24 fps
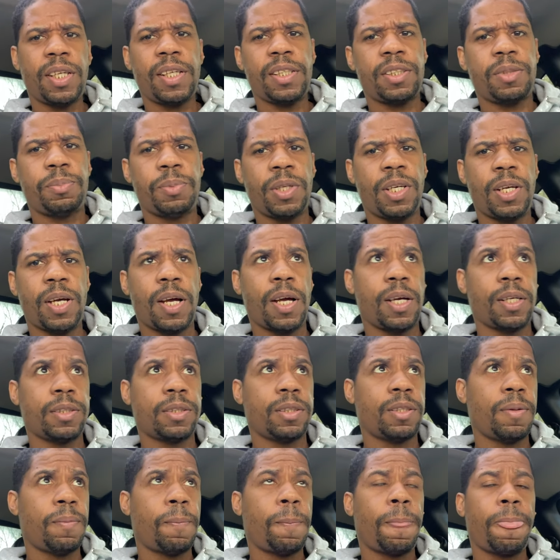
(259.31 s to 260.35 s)
It's
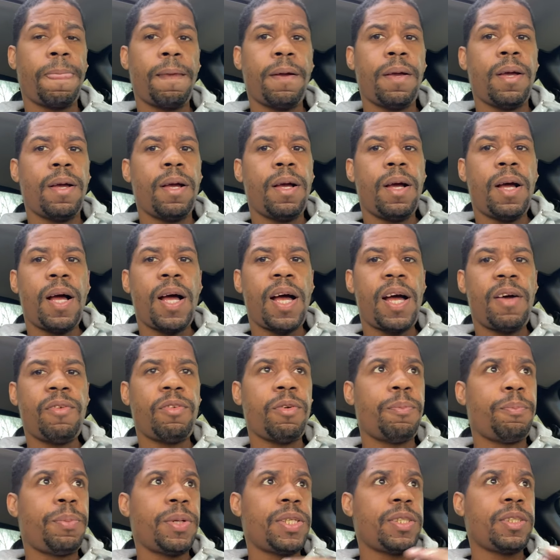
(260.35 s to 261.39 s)
because I have
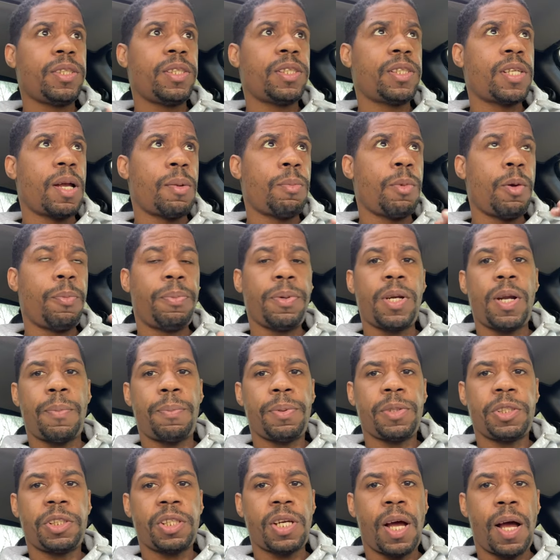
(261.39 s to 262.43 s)
a business. I'm opening up
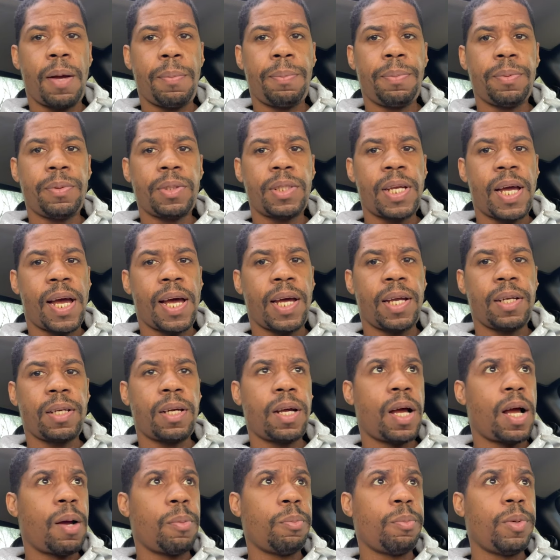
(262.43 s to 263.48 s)
a shop that
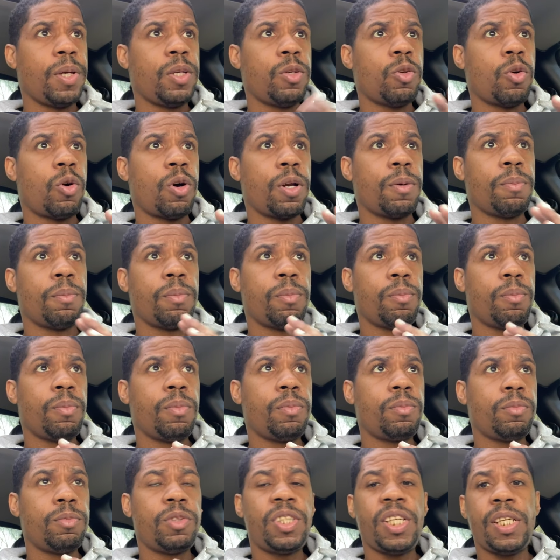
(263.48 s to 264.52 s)
I'm going to be doing
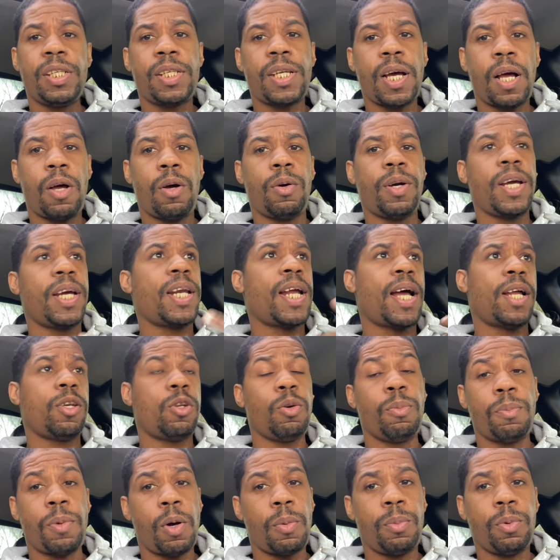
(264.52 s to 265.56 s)
detail. And I
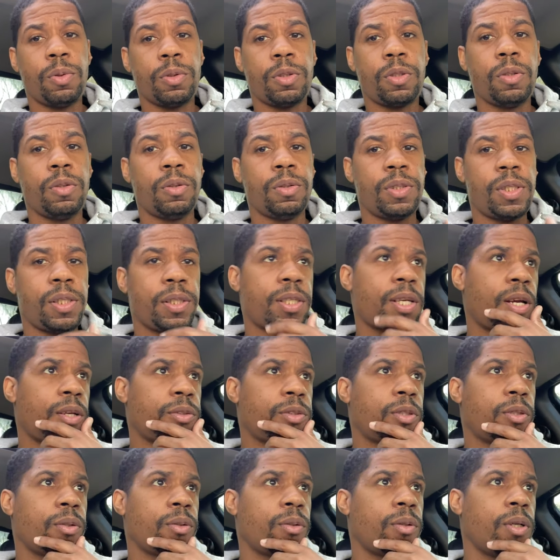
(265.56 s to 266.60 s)
do mobile detail
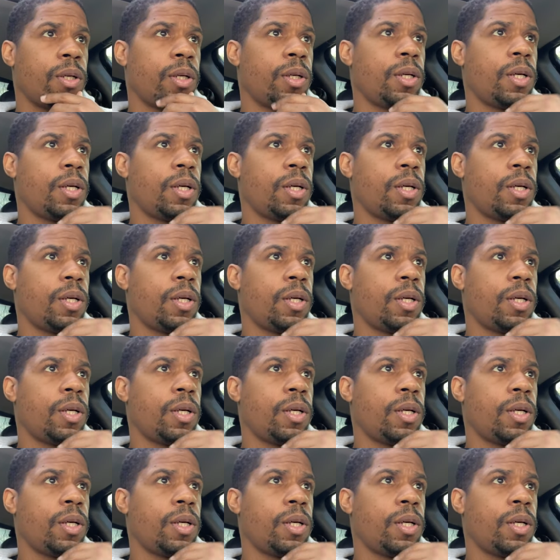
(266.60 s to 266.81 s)
too.